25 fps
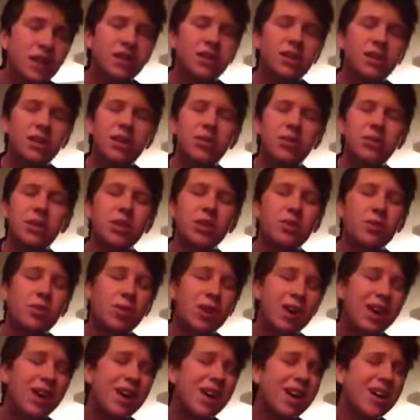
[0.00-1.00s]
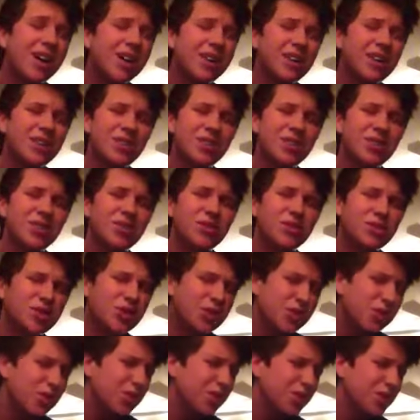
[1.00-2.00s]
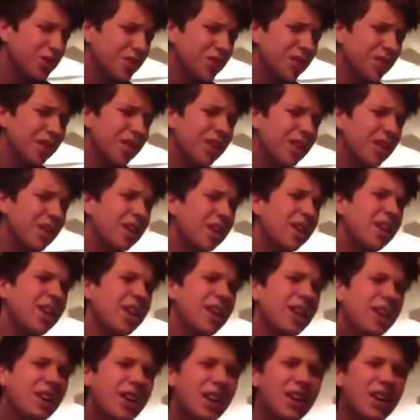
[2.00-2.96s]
Tell me why don't you see